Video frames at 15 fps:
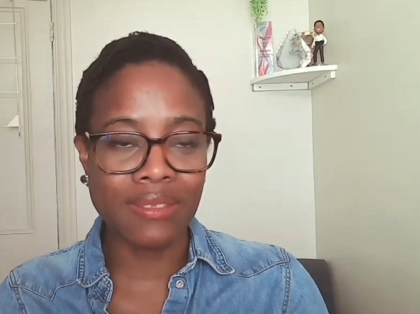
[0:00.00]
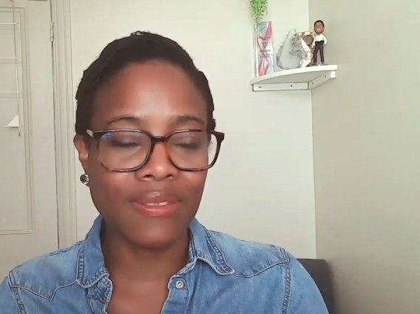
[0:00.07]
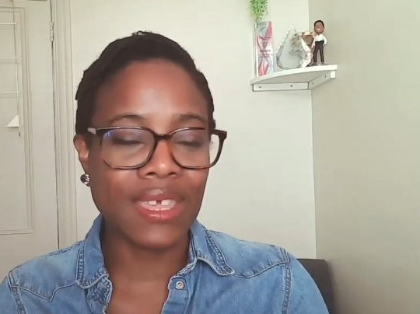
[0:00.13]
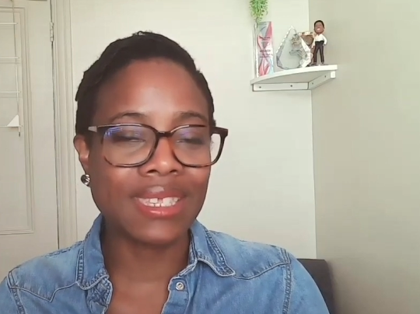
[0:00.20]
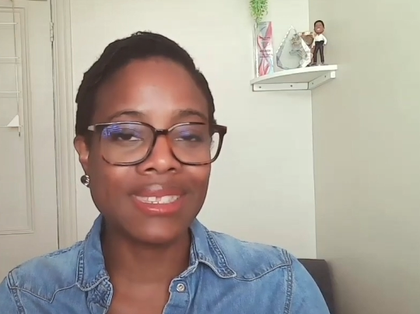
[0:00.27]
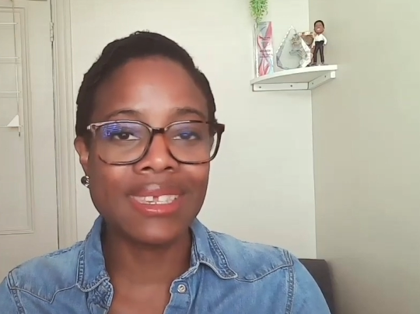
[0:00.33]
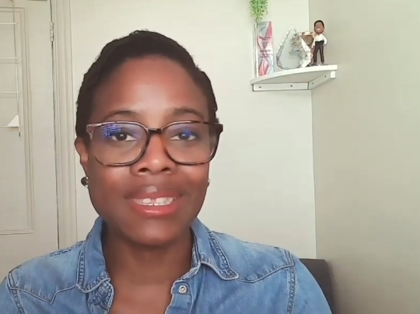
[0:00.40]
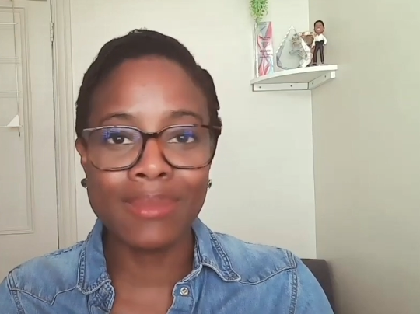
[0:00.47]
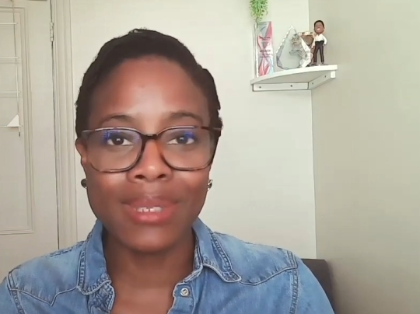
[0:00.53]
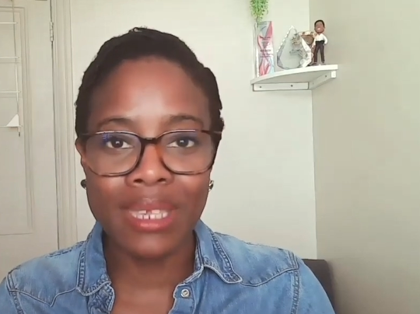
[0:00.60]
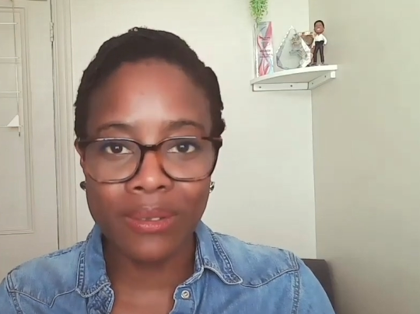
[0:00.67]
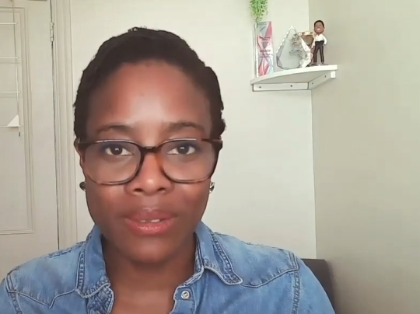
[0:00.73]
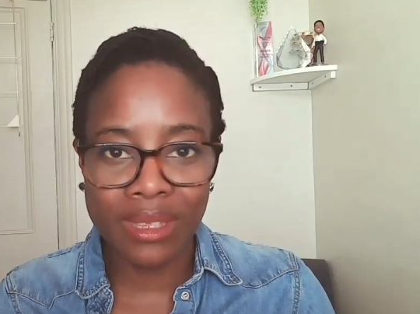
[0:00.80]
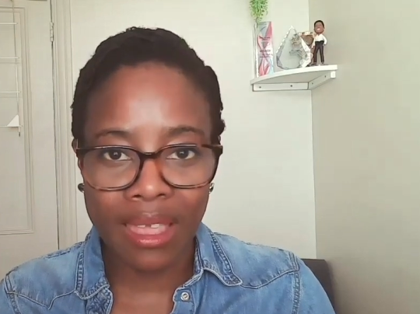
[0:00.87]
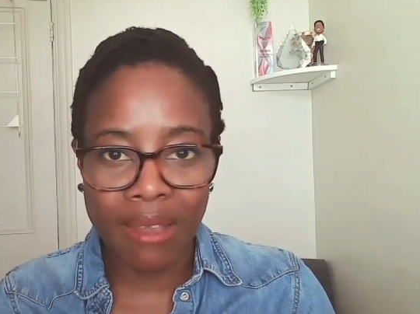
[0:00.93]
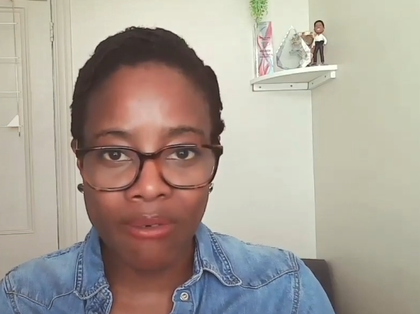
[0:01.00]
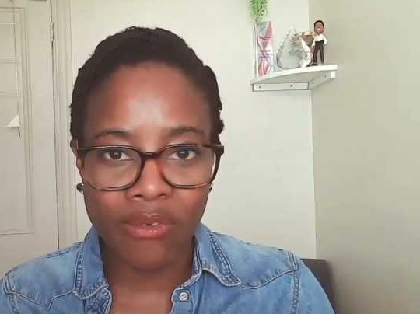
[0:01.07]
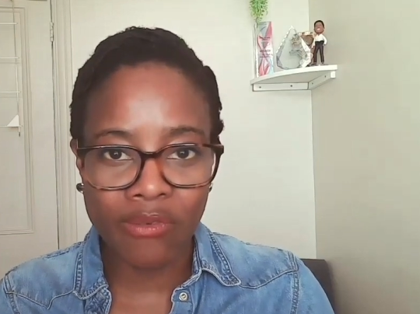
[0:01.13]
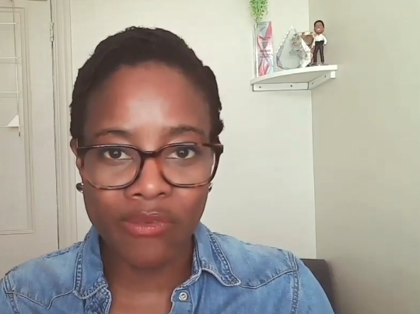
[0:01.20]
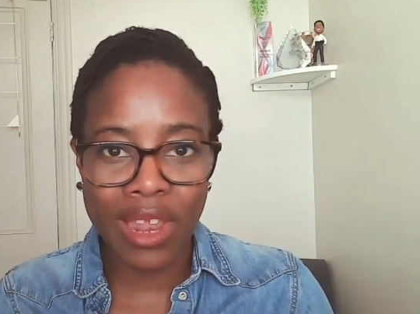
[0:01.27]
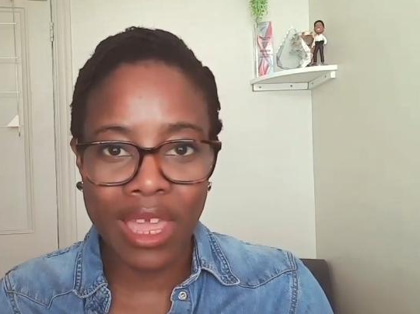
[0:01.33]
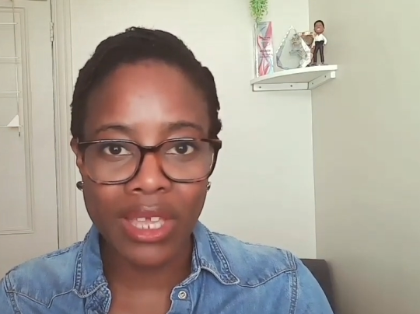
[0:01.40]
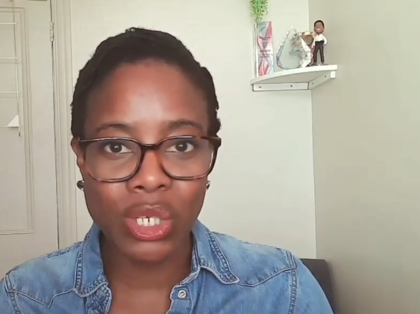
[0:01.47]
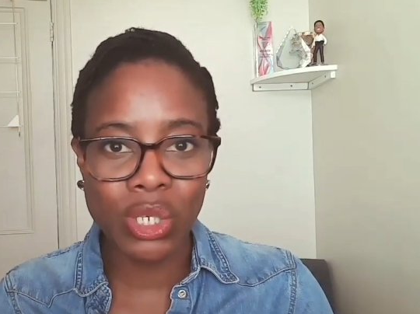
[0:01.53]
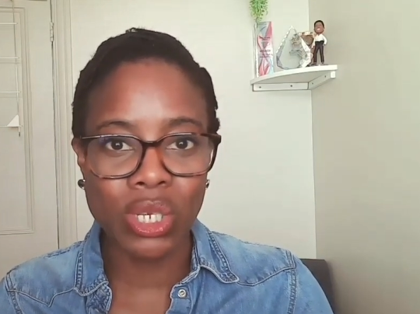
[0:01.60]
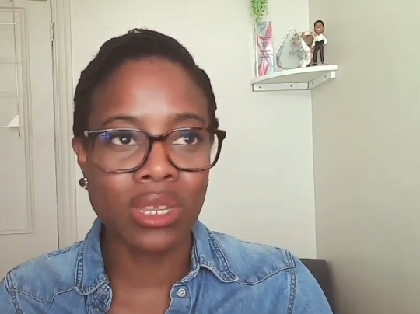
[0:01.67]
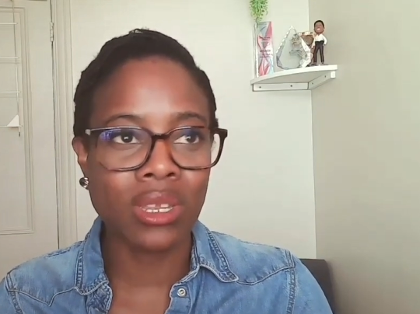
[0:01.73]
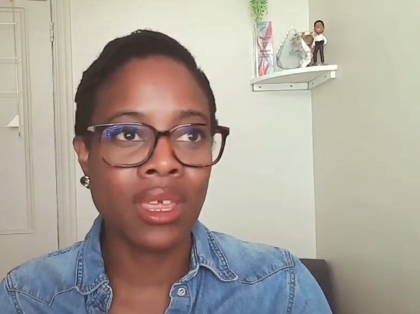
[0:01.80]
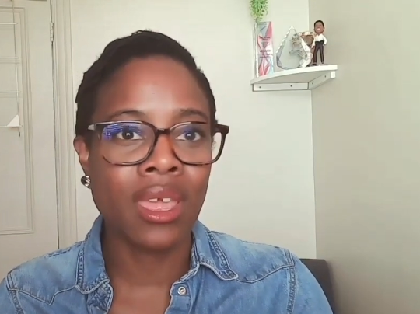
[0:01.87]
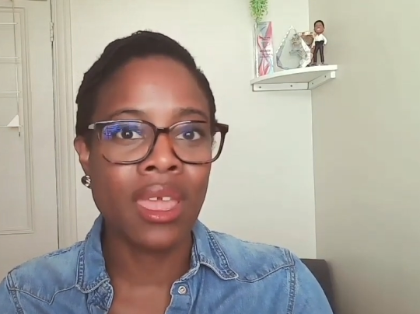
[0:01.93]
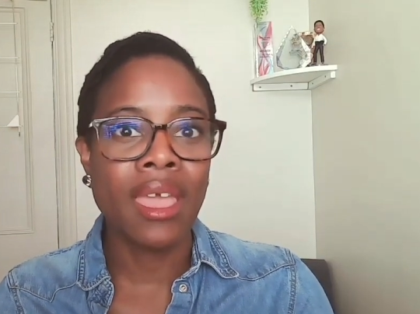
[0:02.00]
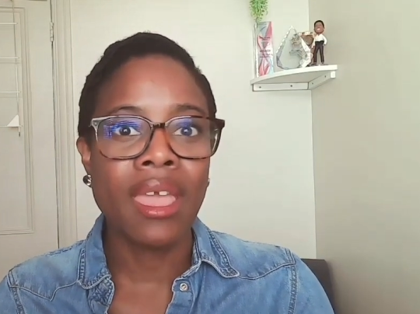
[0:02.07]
if they see themselves in that reflection,